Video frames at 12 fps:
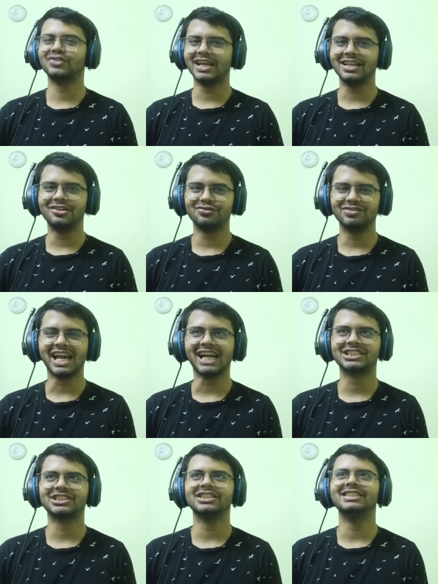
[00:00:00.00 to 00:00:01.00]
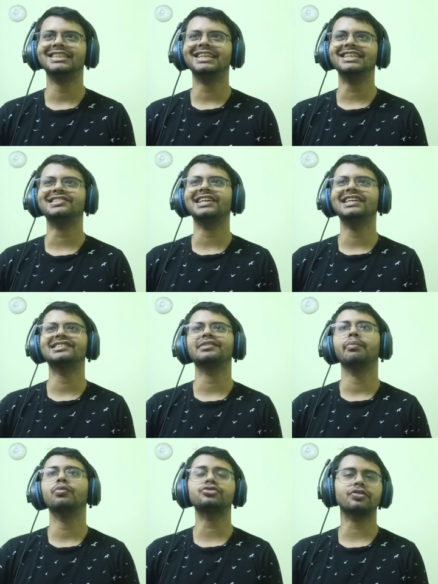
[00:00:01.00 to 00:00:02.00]
trailer reaction this is
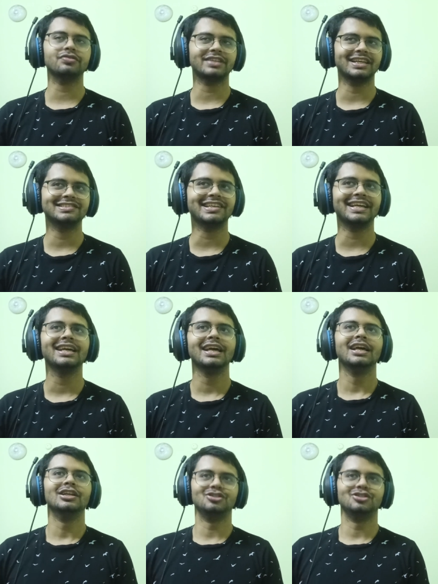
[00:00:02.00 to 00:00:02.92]
mushoku tensei